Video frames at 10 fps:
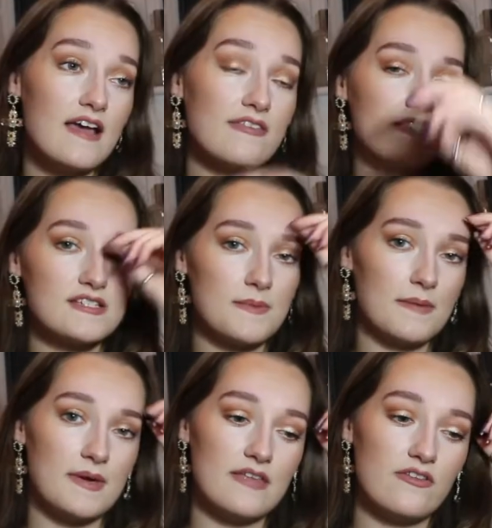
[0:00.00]
I think this
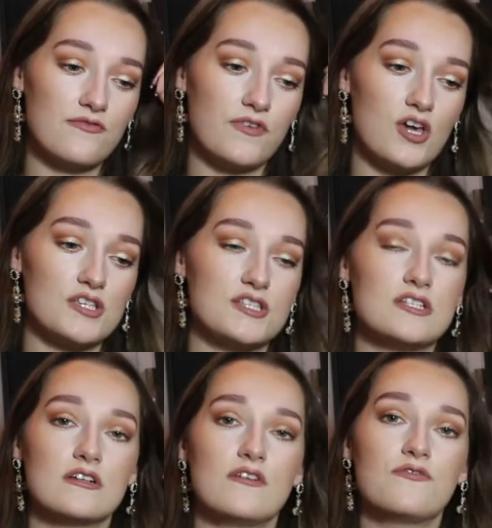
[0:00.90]
might be in the
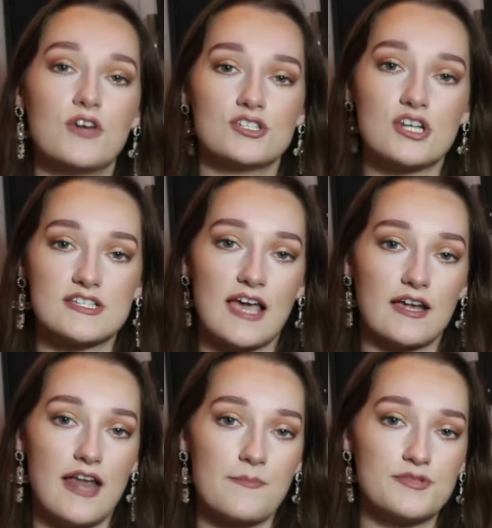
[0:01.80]
first or
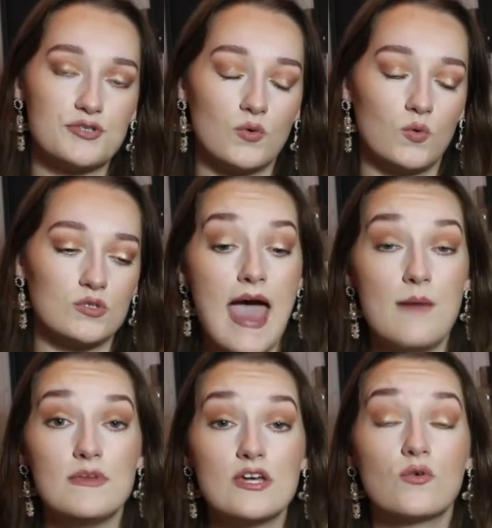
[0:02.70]
second episode,
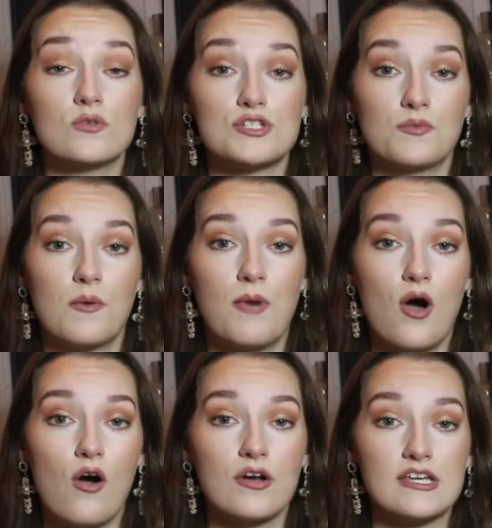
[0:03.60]
Emily goes to a
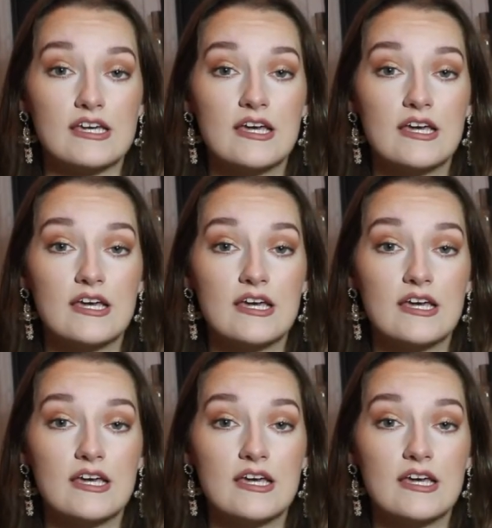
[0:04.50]
party.